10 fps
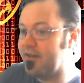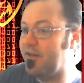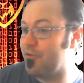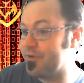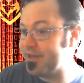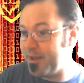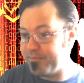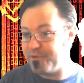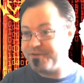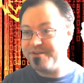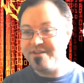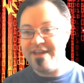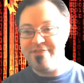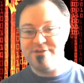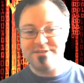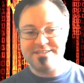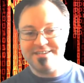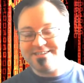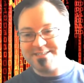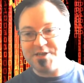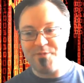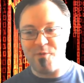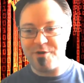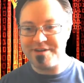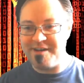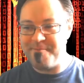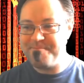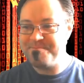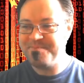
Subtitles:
already uploaded, and there's still more to come.